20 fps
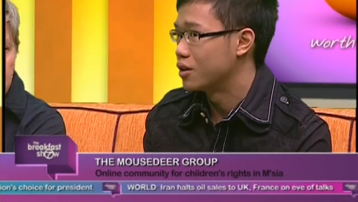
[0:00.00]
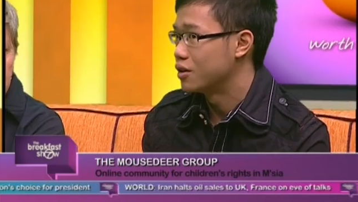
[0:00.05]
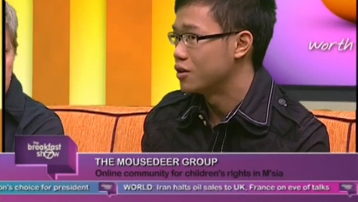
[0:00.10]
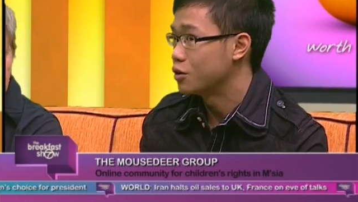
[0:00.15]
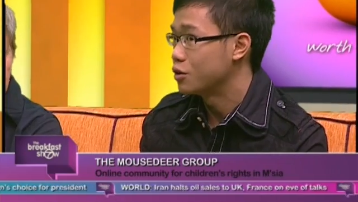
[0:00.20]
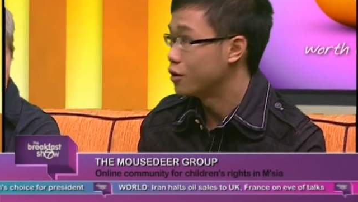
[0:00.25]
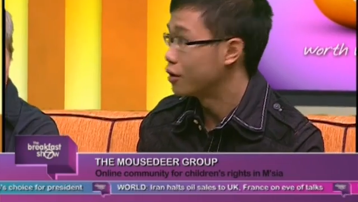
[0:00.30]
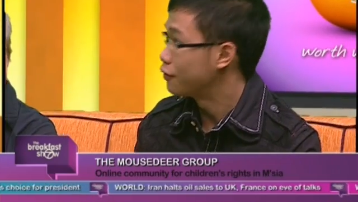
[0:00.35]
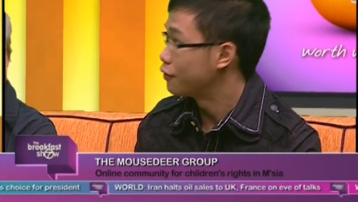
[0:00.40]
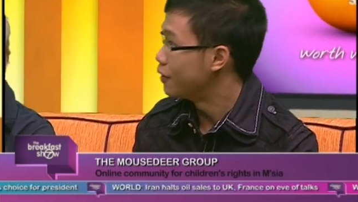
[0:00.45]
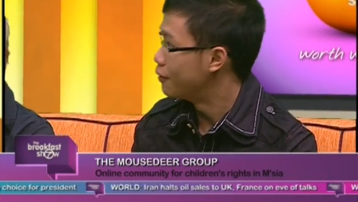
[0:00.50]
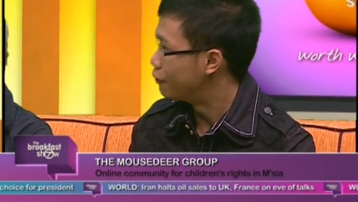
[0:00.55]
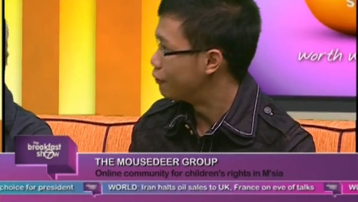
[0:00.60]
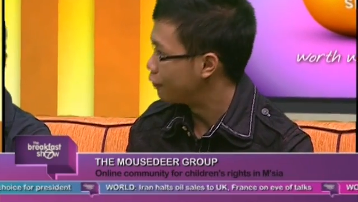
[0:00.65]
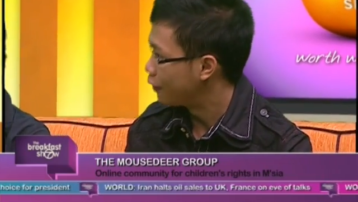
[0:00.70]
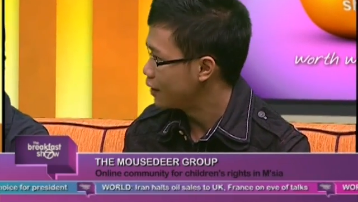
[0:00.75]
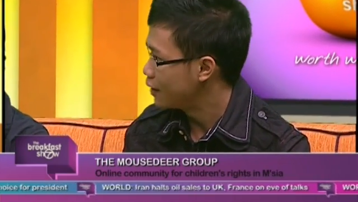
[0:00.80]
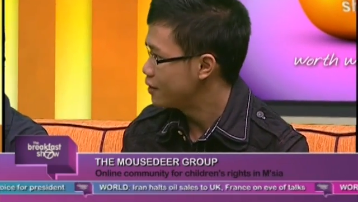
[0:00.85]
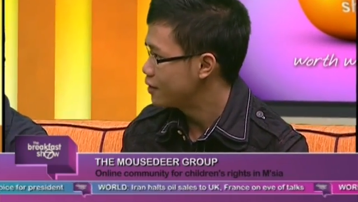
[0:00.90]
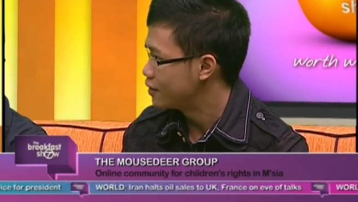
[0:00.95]
sort of
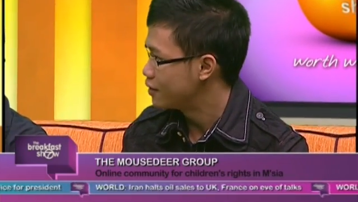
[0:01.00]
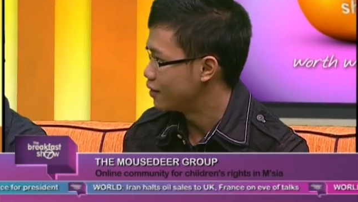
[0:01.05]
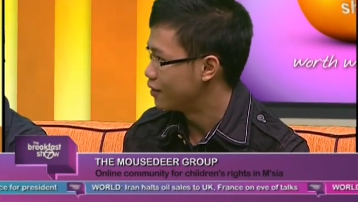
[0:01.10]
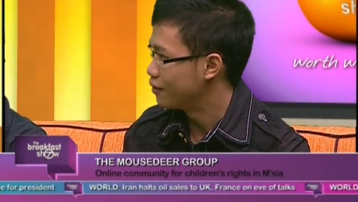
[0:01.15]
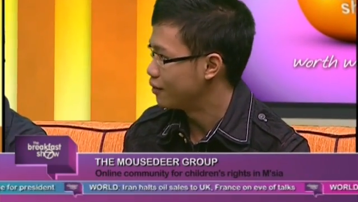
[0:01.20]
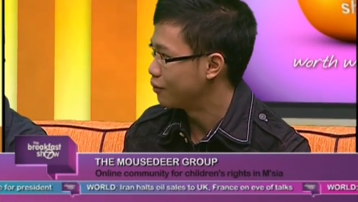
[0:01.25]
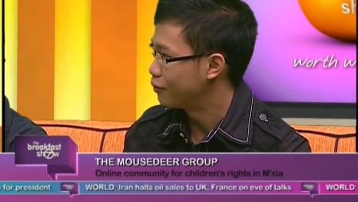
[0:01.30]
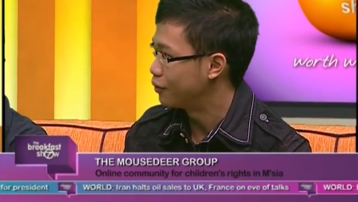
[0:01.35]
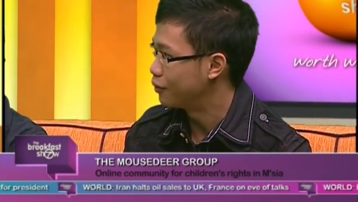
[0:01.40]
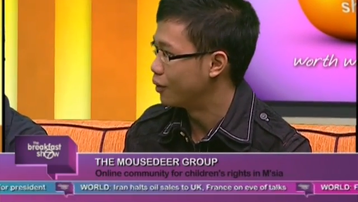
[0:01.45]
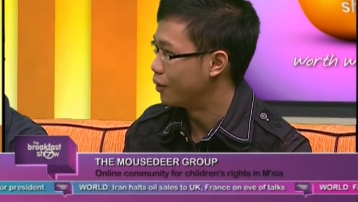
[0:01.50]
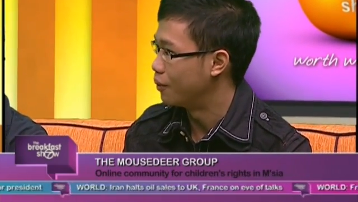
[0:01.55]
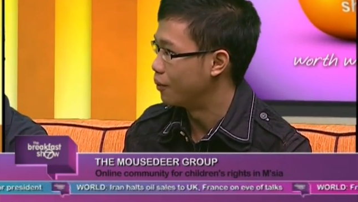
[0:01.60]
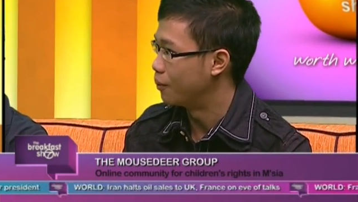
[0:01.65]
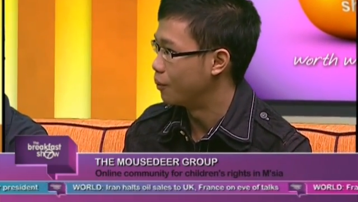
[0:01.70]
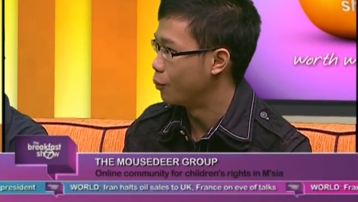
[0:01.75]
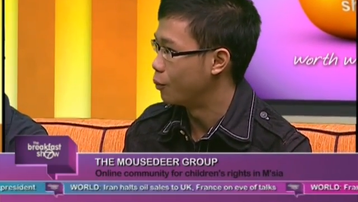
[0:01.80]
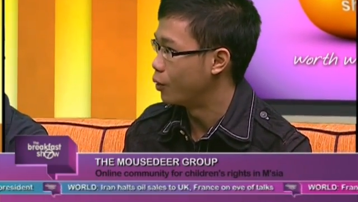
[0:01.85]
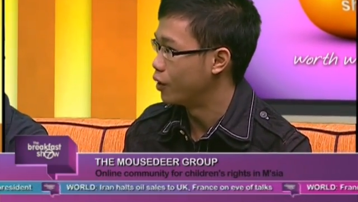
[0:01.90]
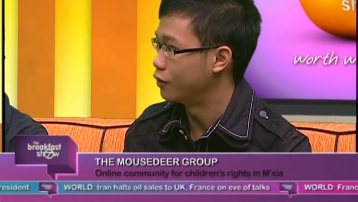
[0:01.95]
invited
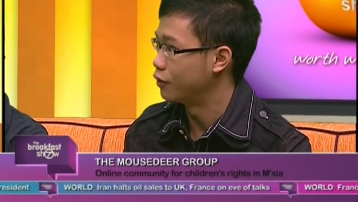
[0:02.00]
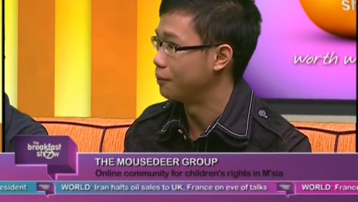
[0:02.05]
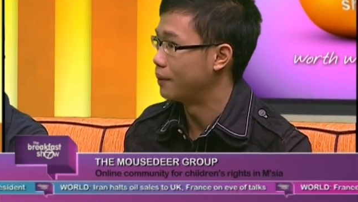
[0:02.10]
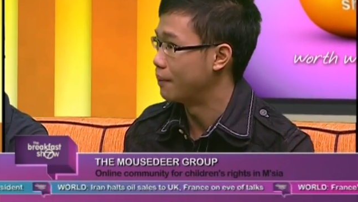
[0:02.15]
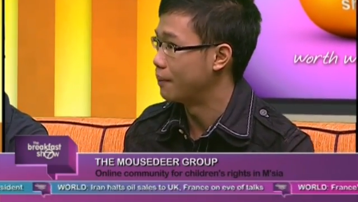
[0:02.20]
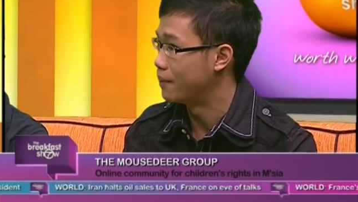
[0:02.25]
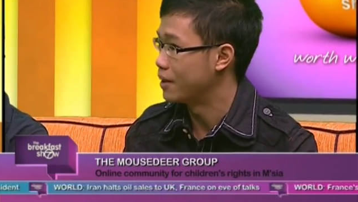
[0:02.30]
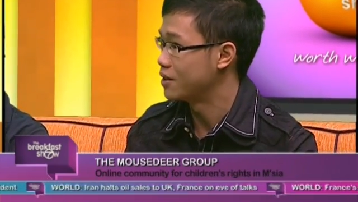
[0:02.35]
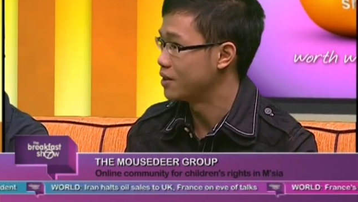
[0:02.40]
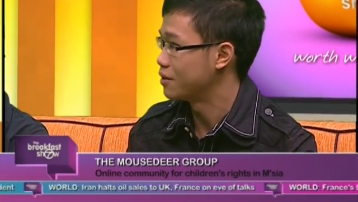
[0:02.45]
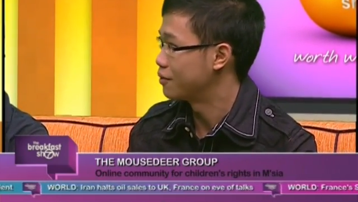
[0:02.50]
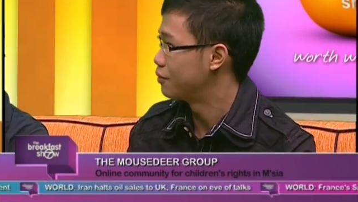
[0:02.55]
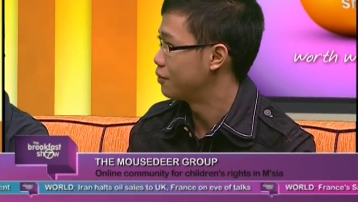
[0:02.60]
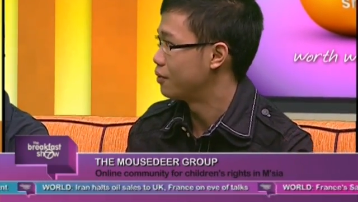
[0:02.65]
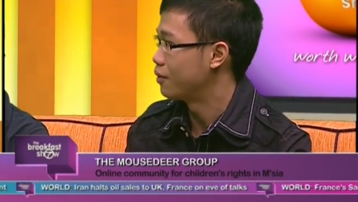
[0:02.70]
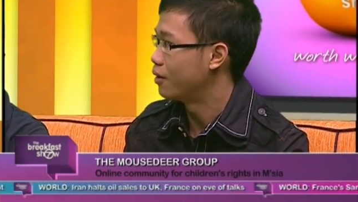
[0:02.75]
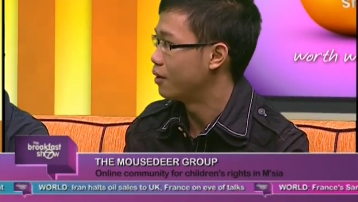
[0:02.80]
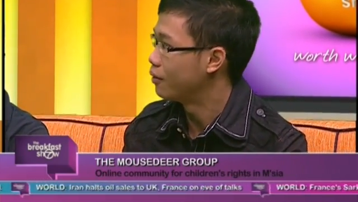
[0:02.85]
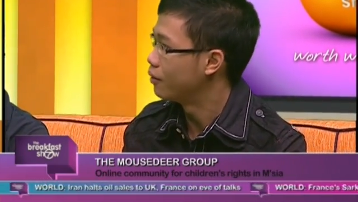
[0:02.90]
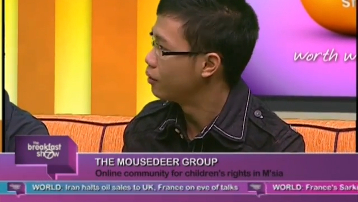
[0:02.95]
from one of my
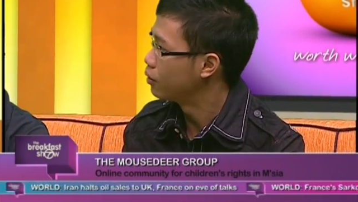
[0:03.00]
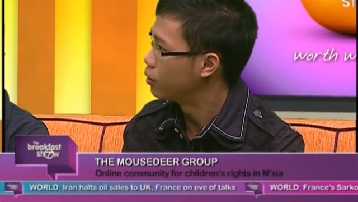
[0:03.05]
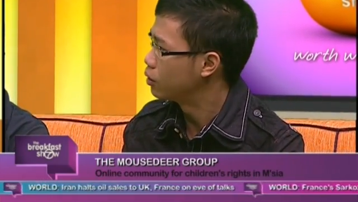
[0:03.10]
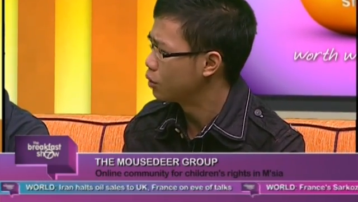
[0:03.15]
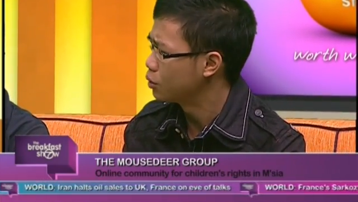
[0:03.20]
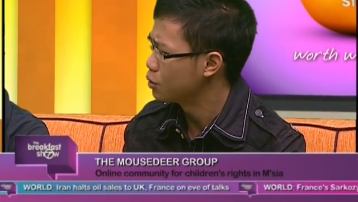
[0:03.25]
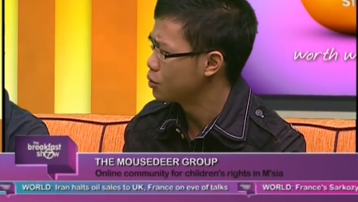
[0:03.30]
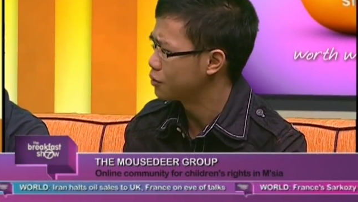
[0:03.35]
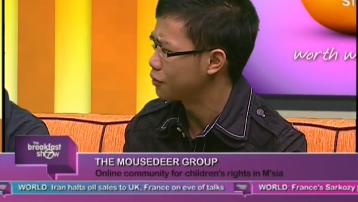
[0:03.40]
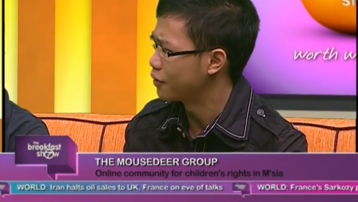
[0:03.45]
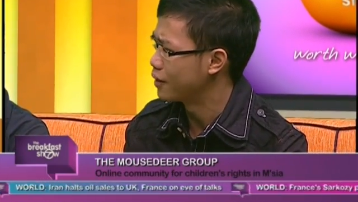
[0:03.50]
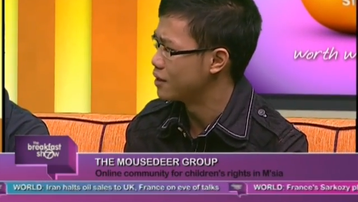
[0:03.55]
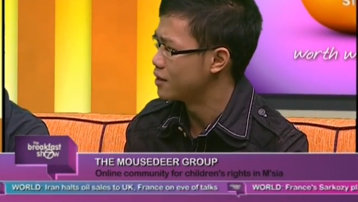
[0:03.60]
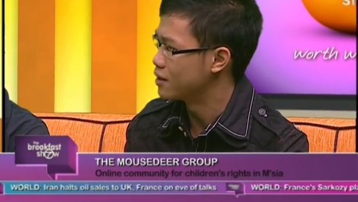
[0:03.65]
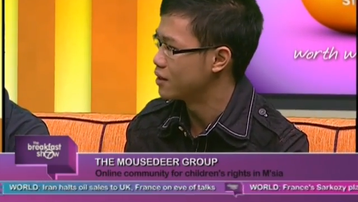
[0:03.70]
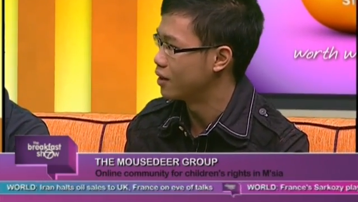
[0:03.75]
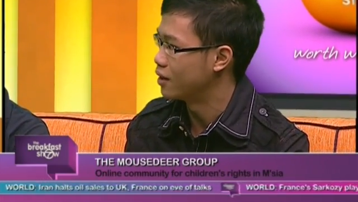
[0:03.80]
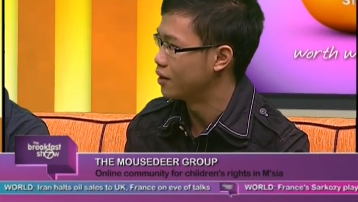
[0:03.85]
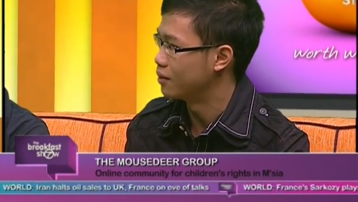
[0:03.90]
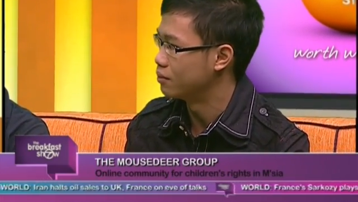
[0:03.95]
close
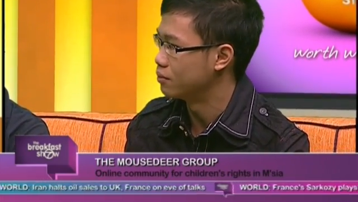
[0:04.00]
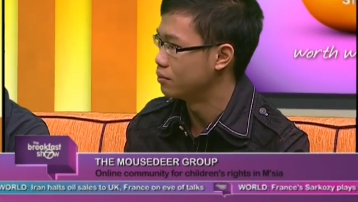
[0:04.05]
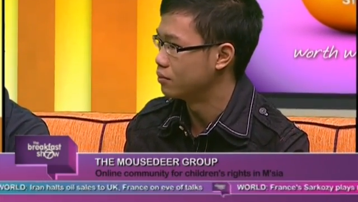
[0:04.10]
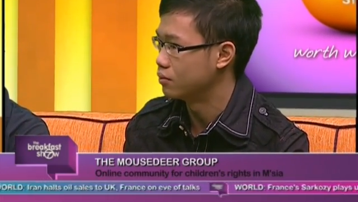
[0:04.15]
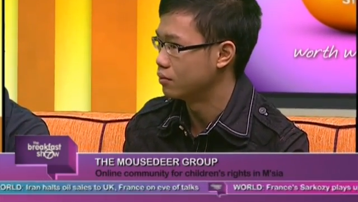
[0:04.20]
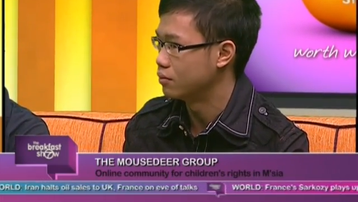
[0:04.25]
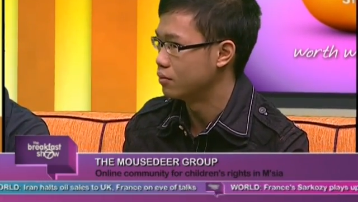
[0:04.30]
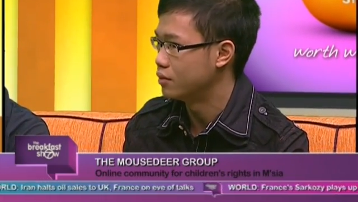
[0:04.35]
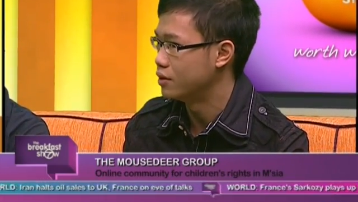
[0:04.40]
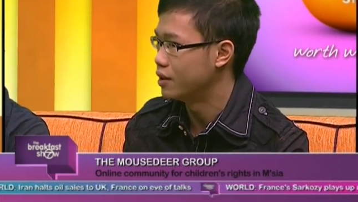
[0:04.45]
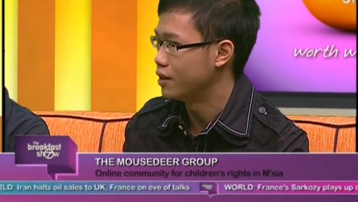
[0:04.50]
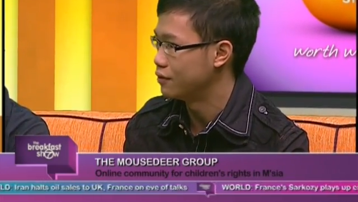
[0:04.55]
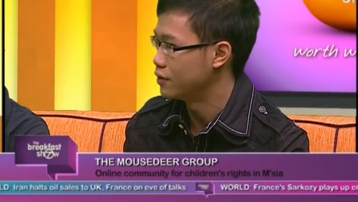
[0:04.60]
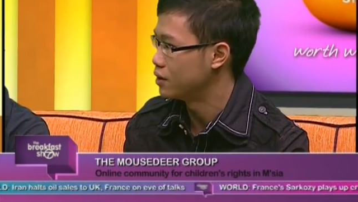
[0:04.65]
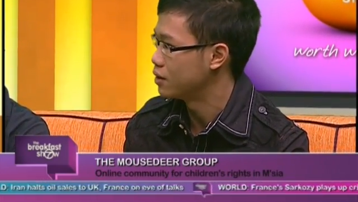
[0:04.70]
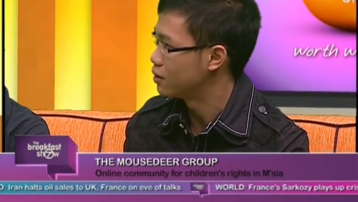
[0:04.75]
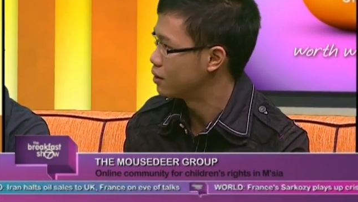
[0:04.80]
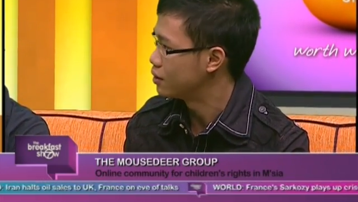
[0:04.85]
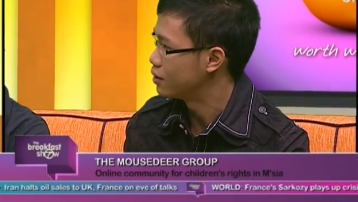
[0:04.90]
friends, David.